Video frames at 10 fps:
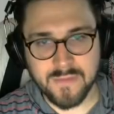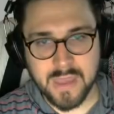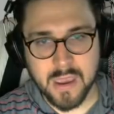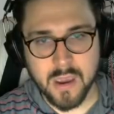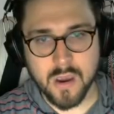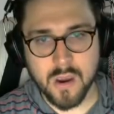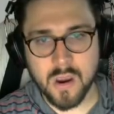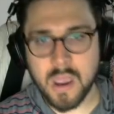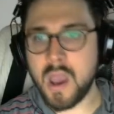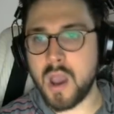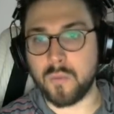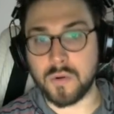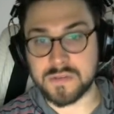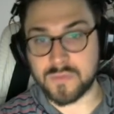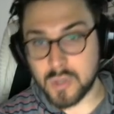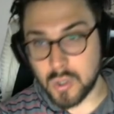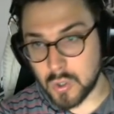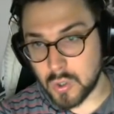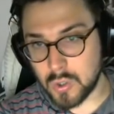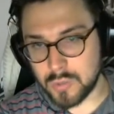Fair, a Rose of
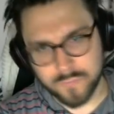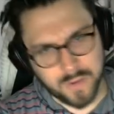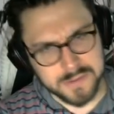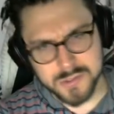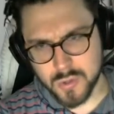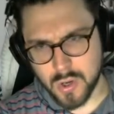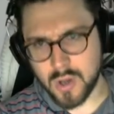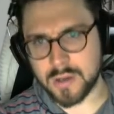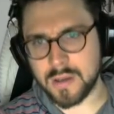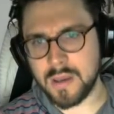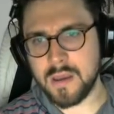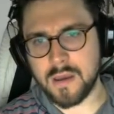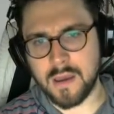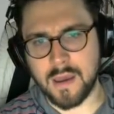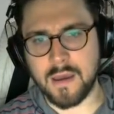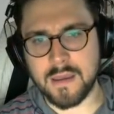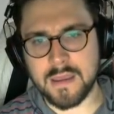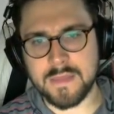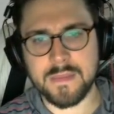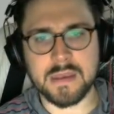Gold, very strong
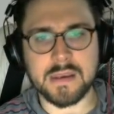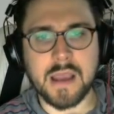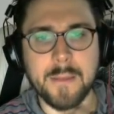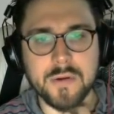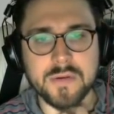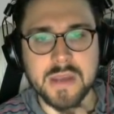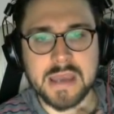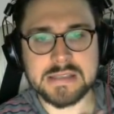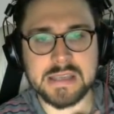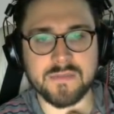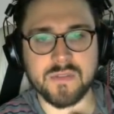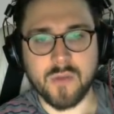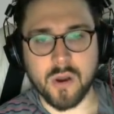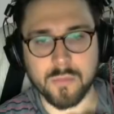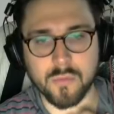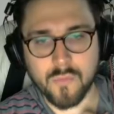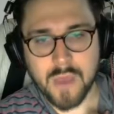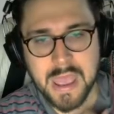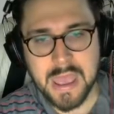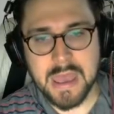in combo decks, Gift of Arbor
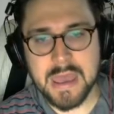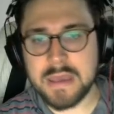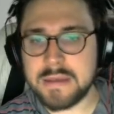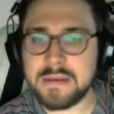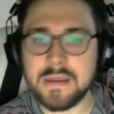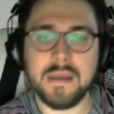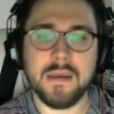Red,